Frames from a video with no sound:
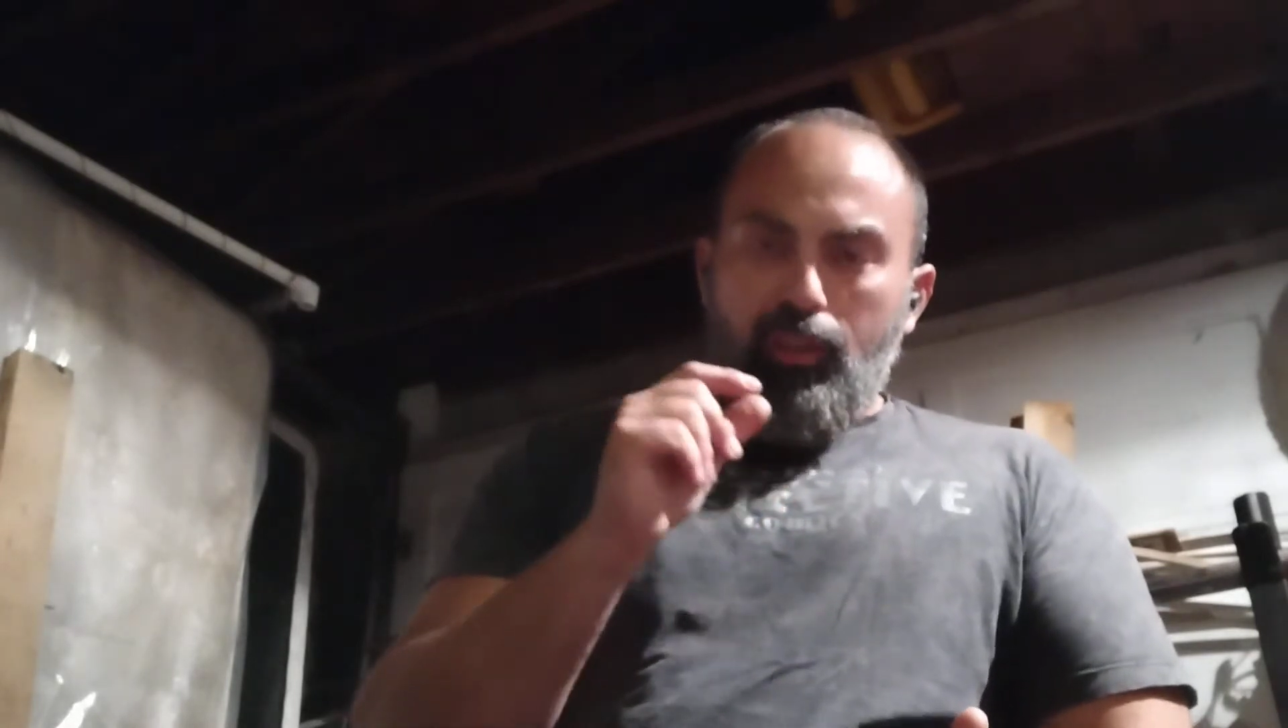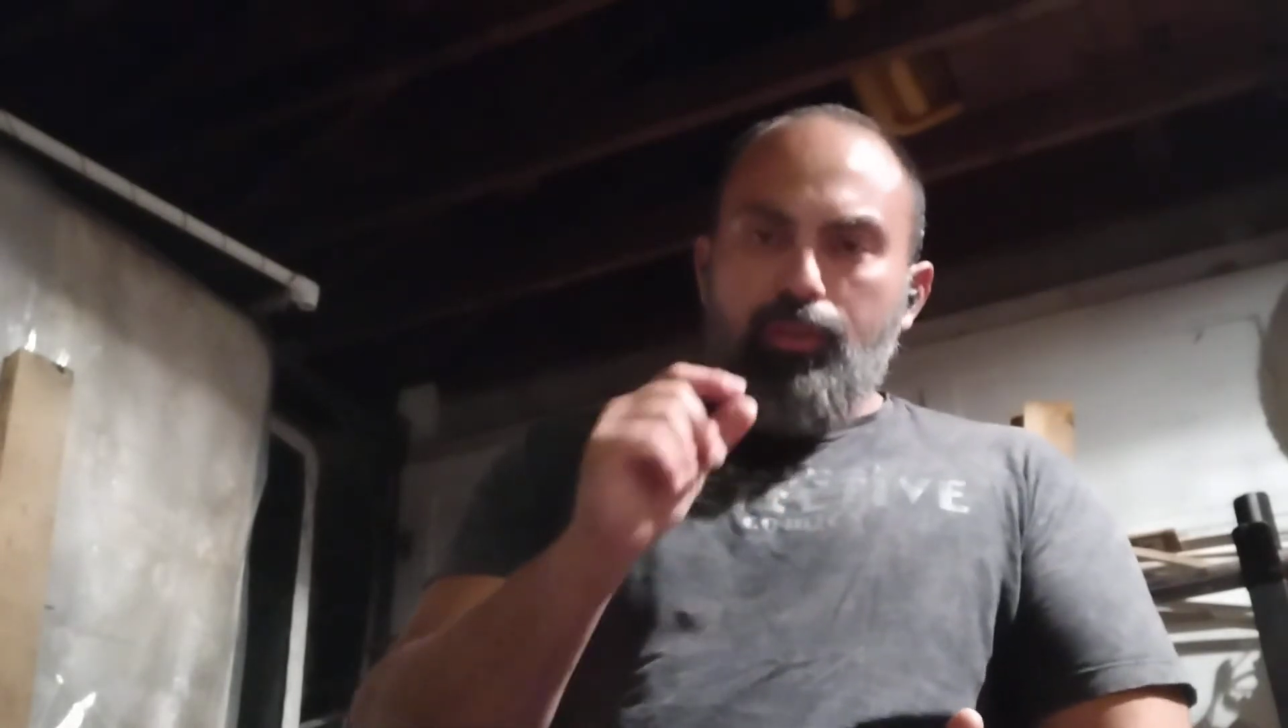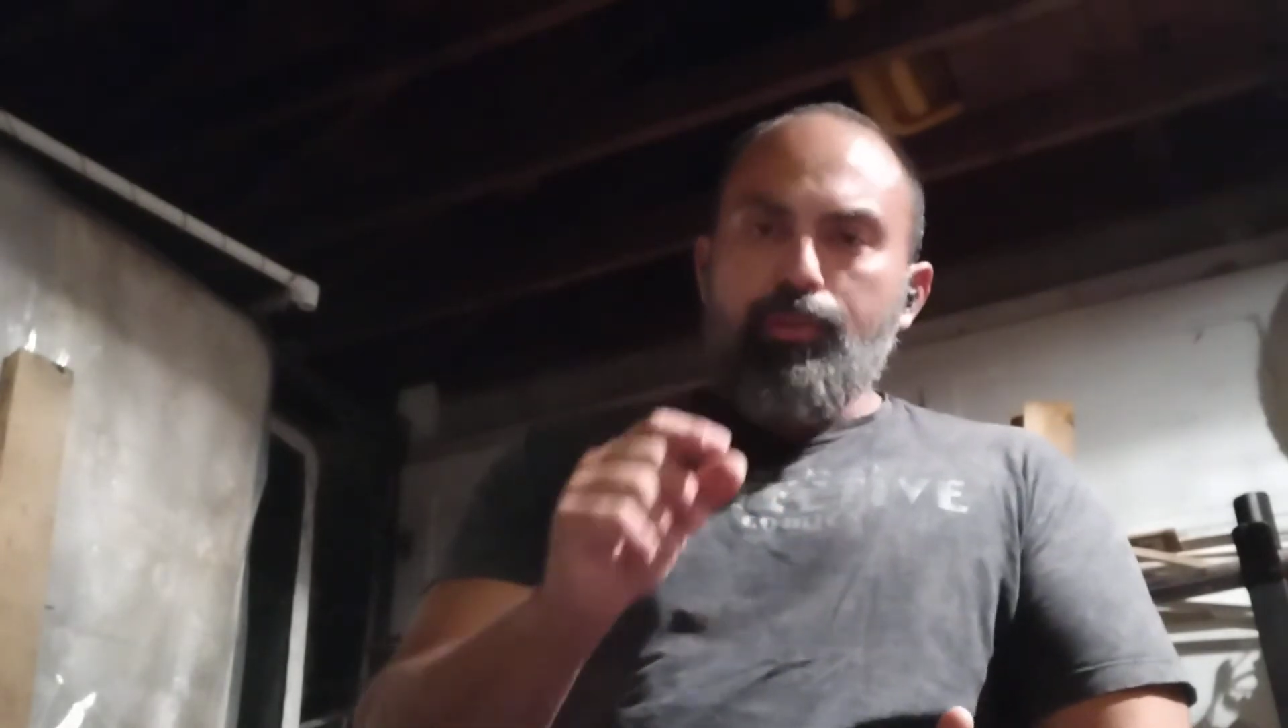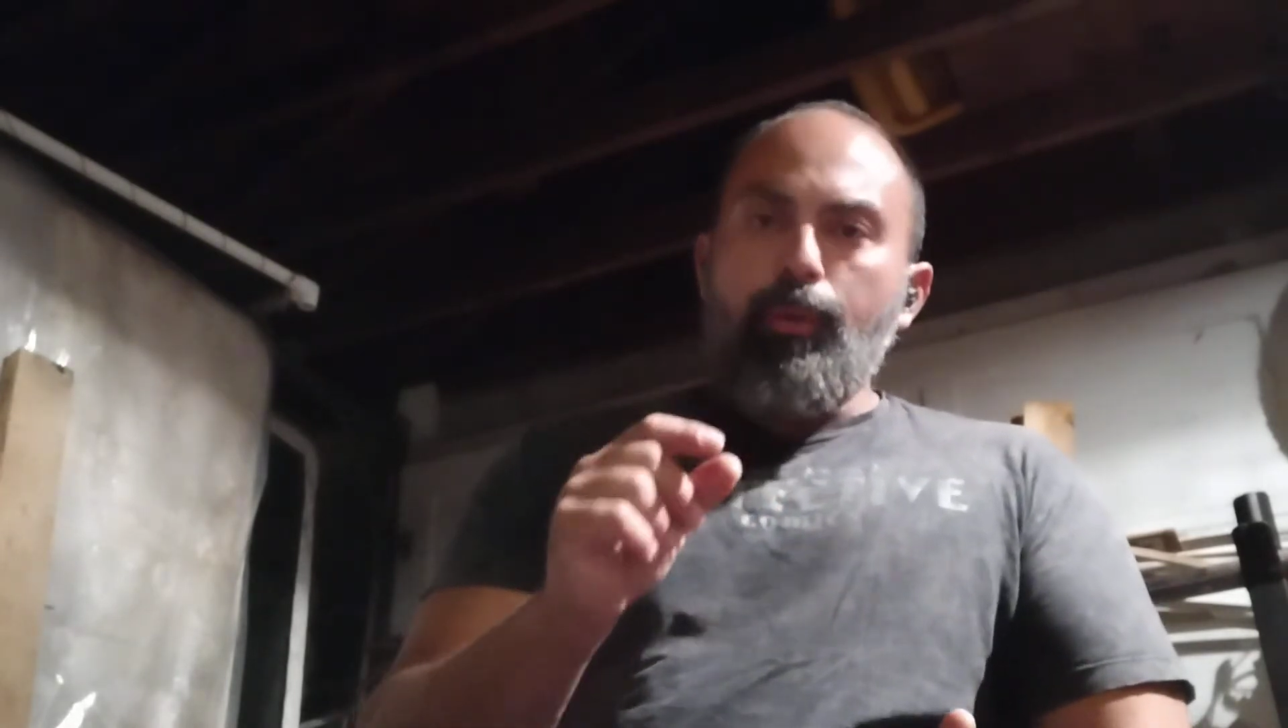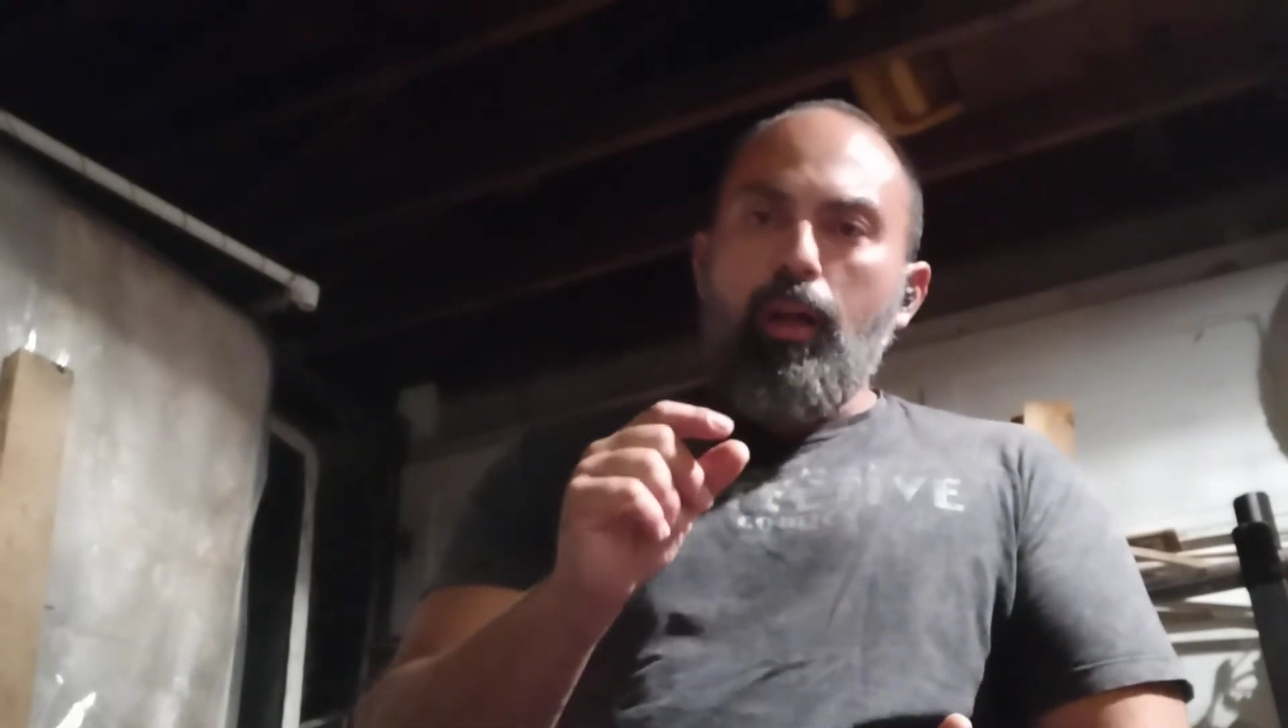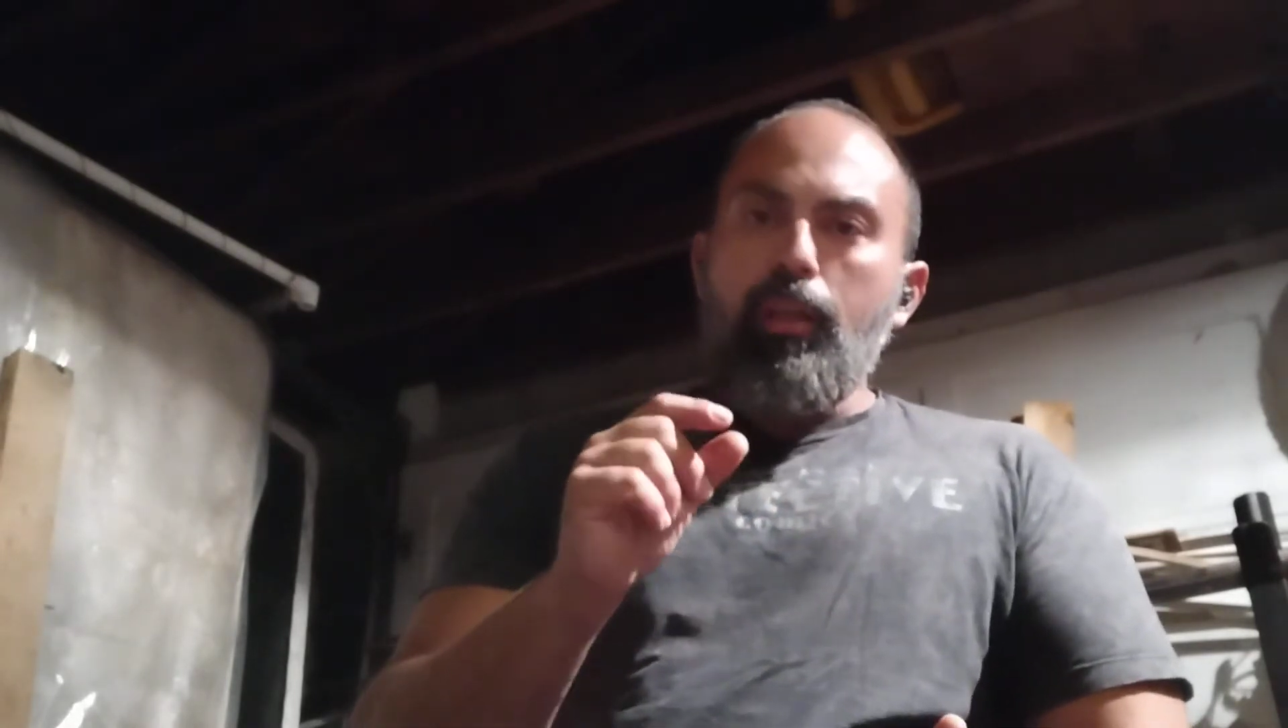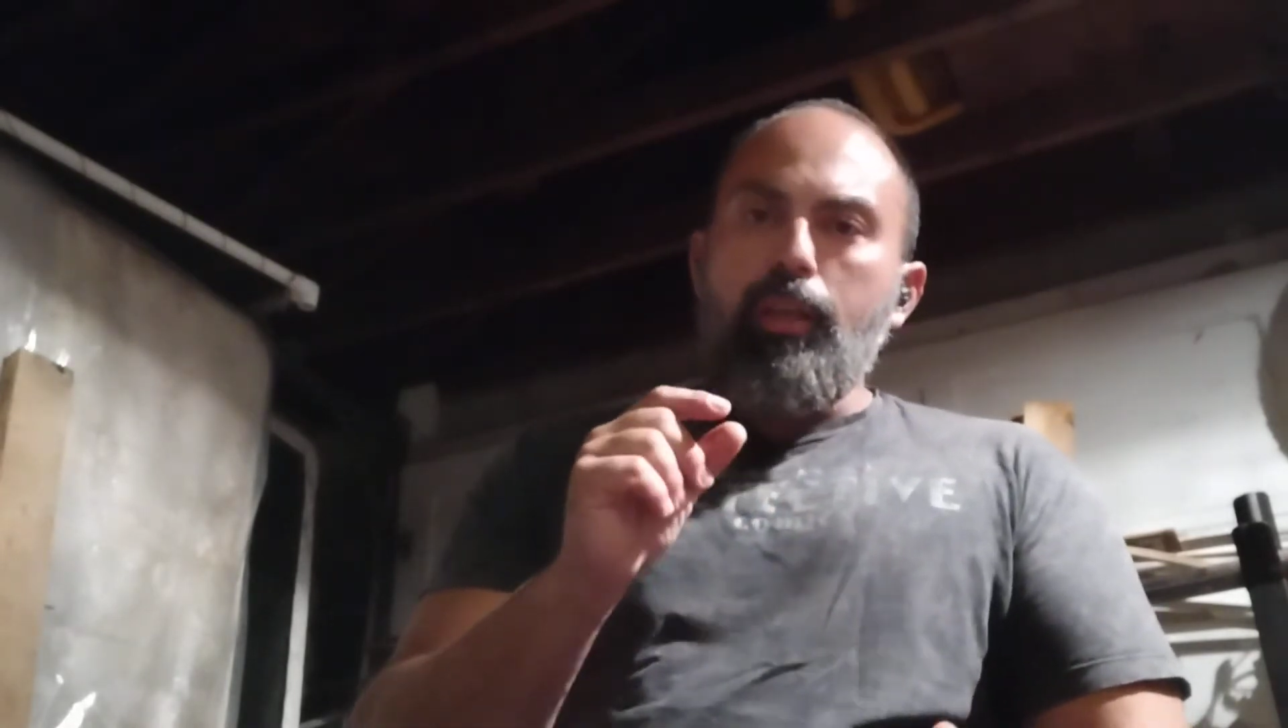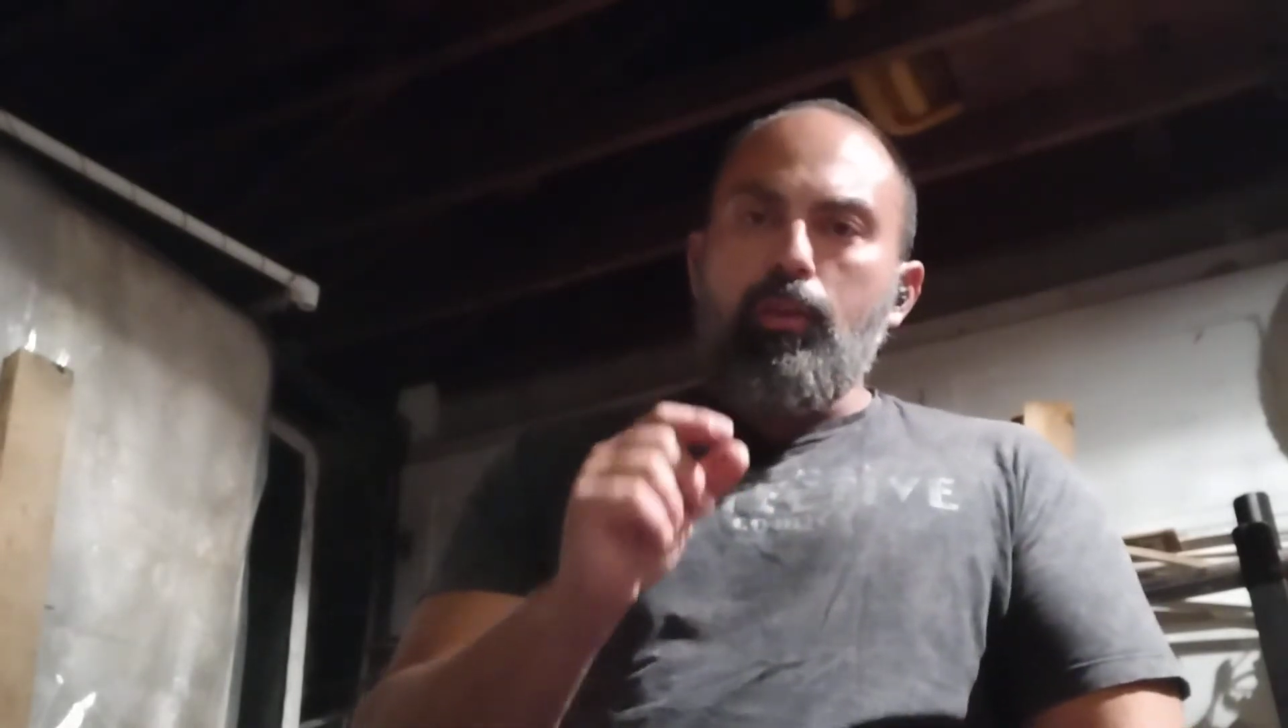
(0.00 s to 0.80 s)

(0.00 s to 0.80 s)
small